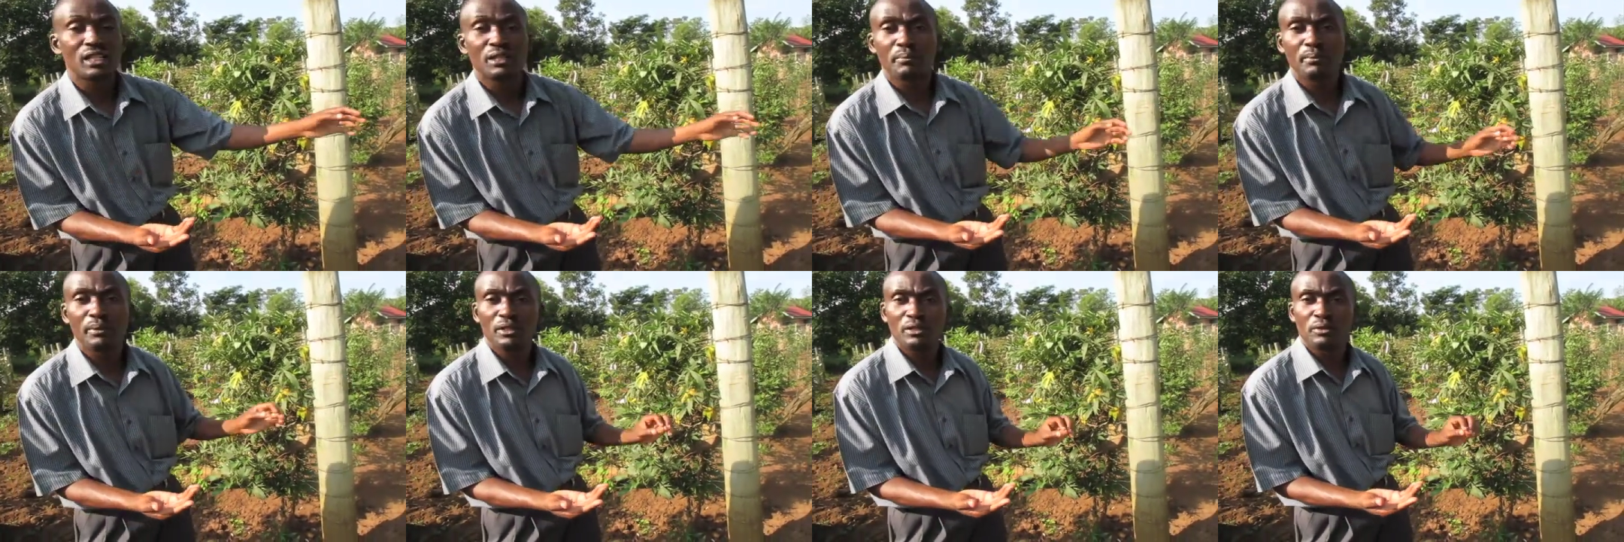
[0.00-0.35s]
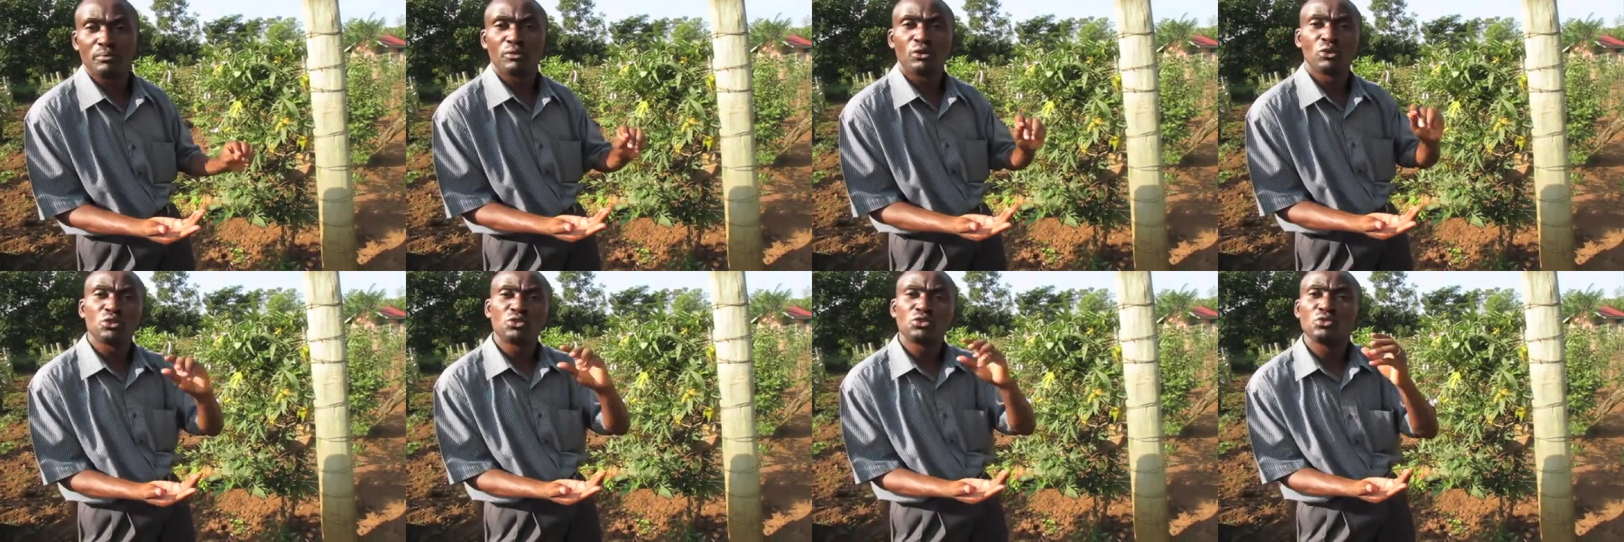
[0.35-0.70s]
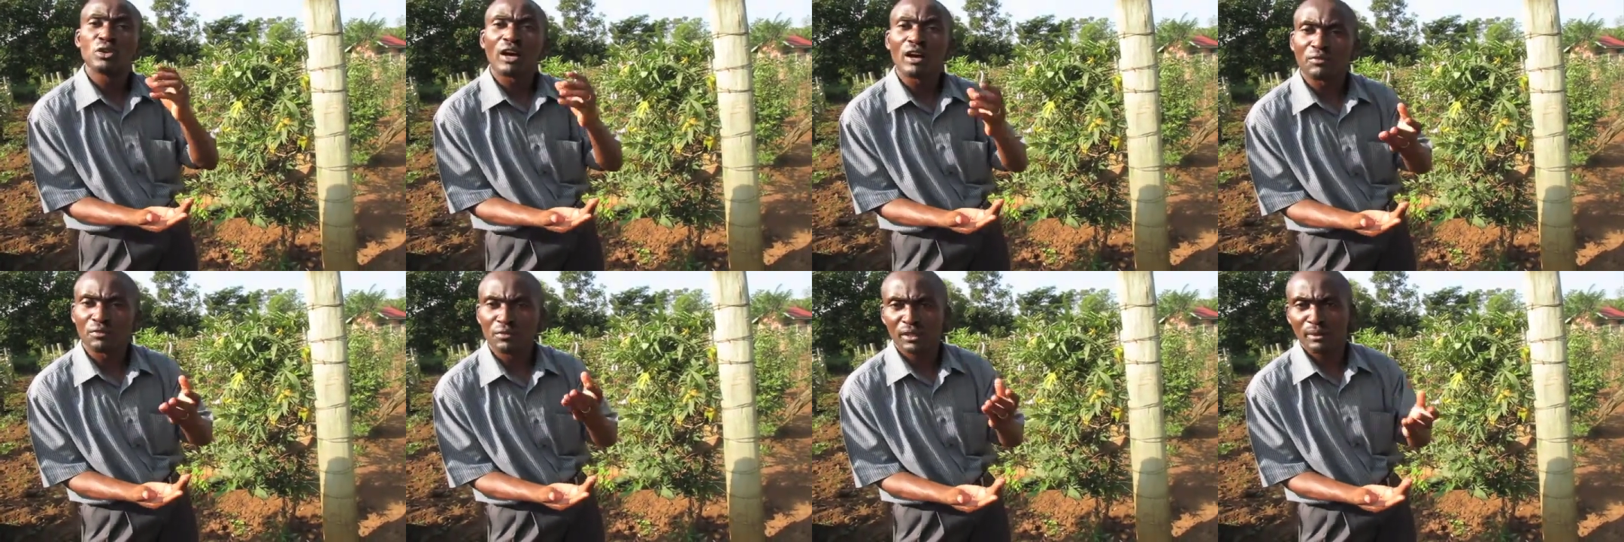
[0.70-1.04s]
space because you
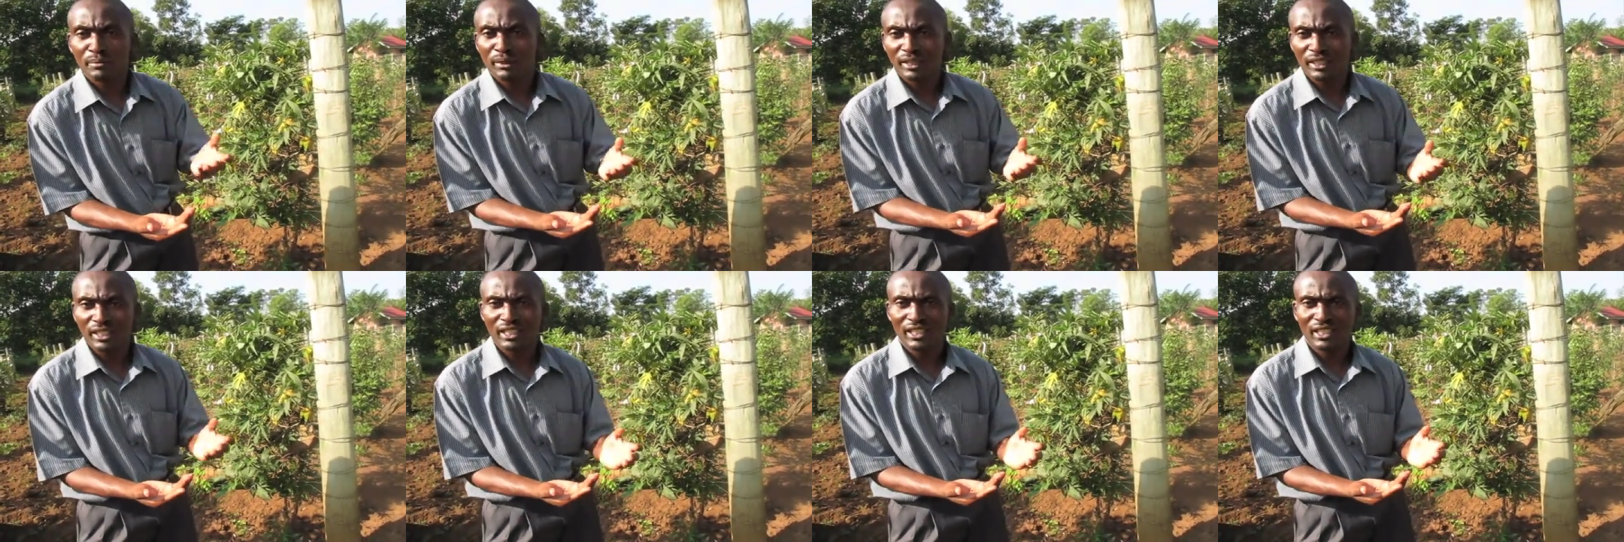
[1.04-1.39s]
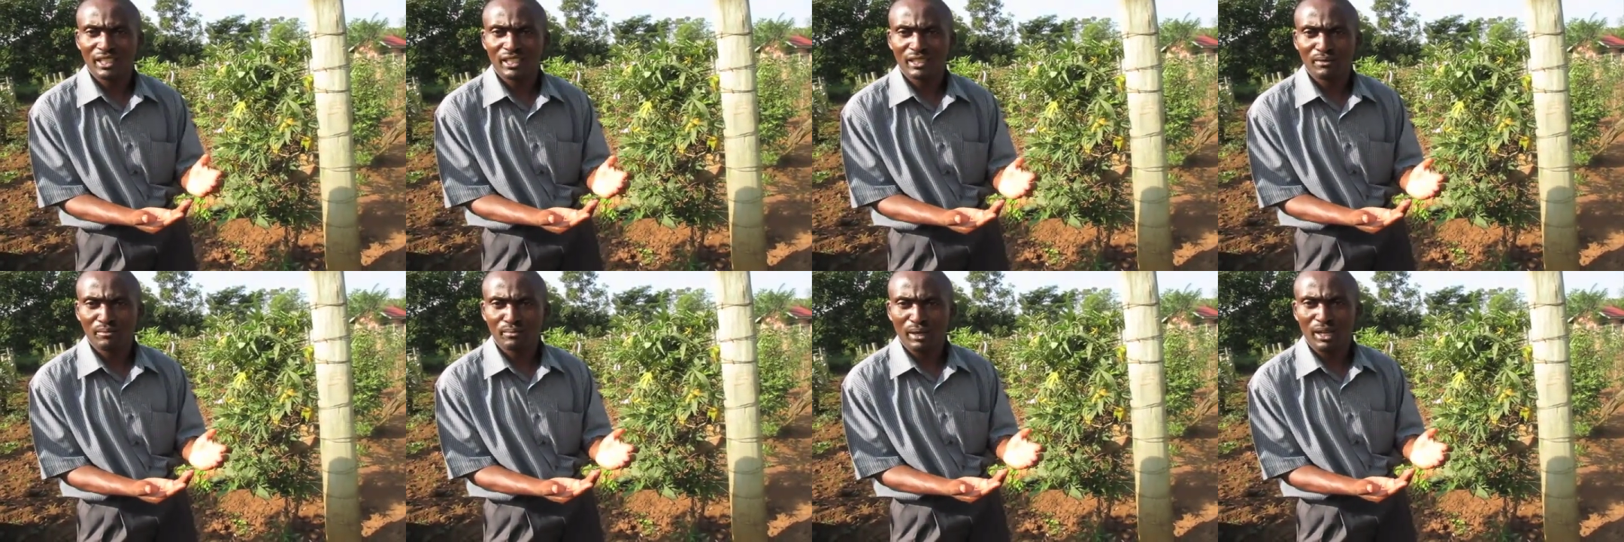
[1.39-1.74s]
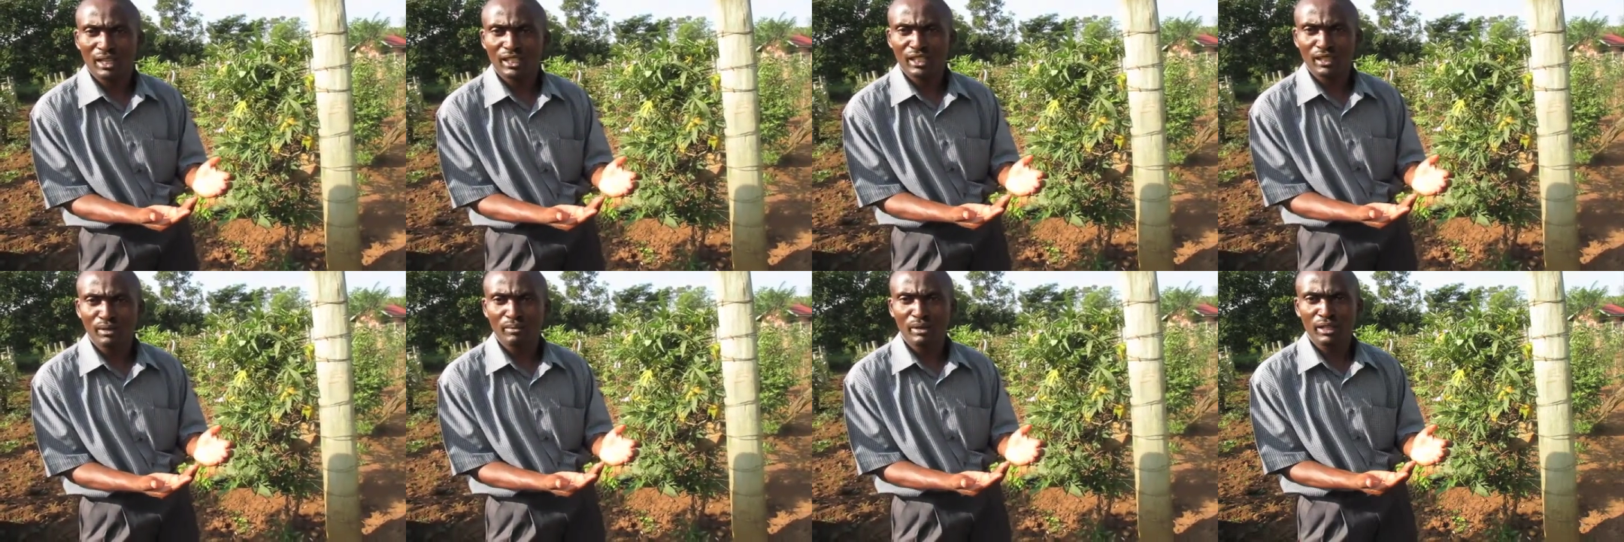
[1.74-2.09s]
have limited
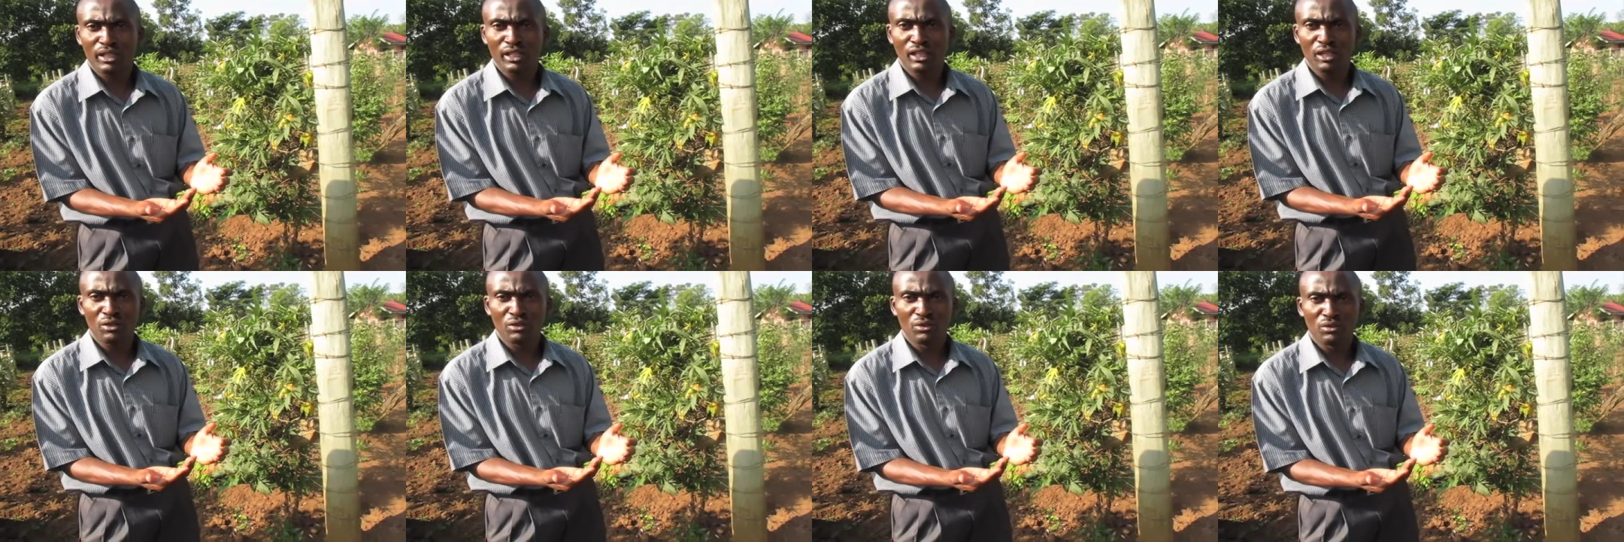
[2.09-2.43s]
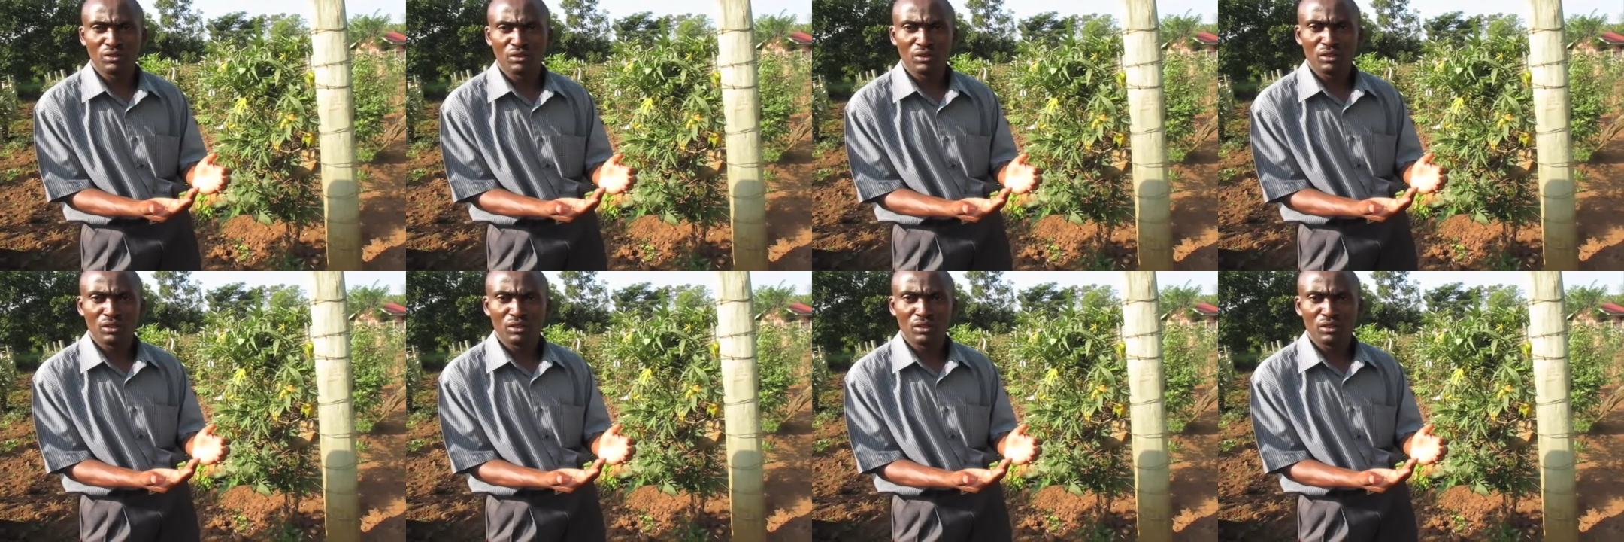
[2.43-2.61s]
planting material.